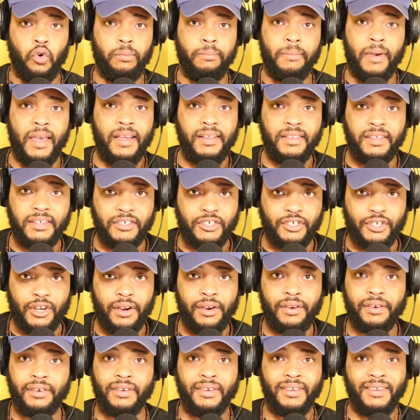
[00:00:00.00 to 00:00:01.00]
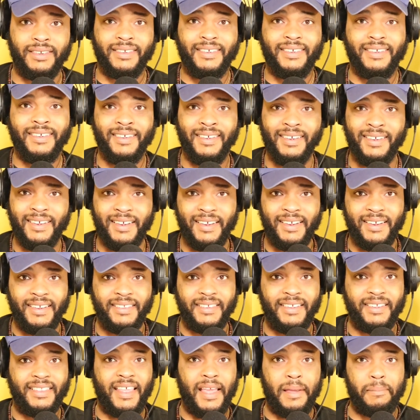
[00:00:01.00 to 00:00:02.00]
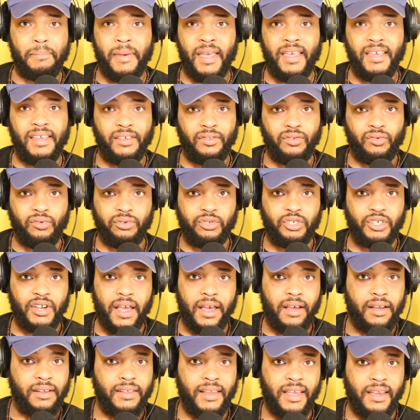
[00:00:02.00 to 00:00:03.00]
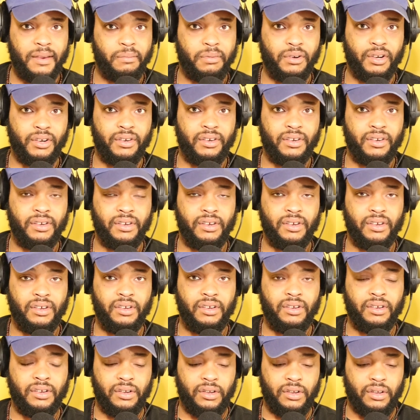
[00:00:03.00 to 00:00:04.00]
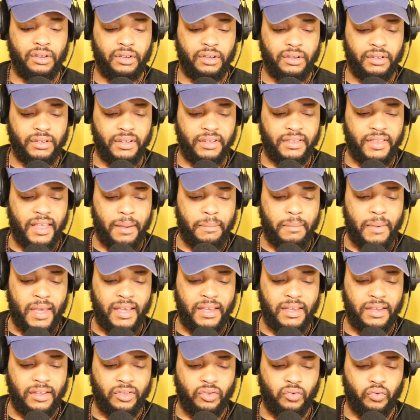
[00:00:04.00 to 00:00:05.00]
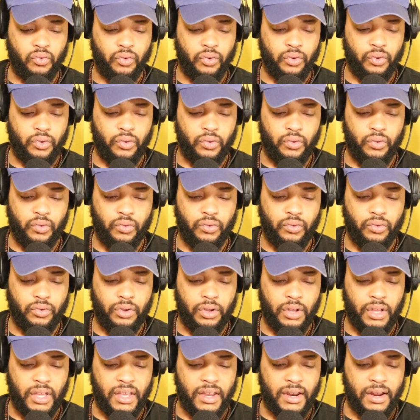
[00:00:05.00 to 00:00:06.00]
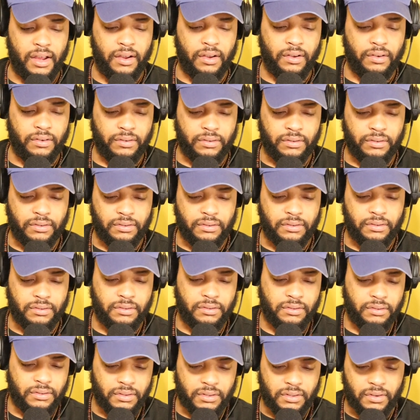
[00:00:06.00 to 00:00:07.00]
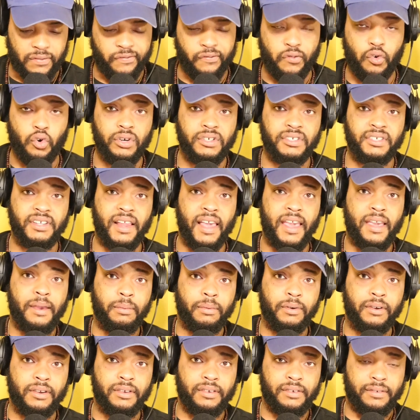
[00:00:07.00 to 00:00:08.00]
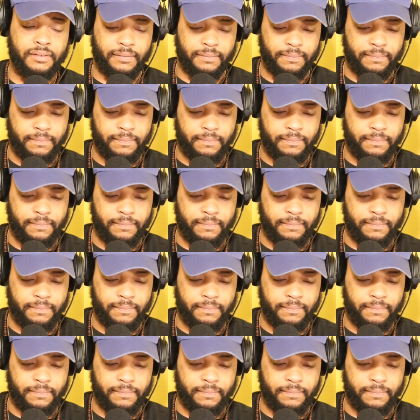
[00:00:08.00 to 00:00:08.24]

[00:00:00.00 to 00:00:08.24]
who made this shirt. Did they make it through child labor? Did they make it through, forced labor?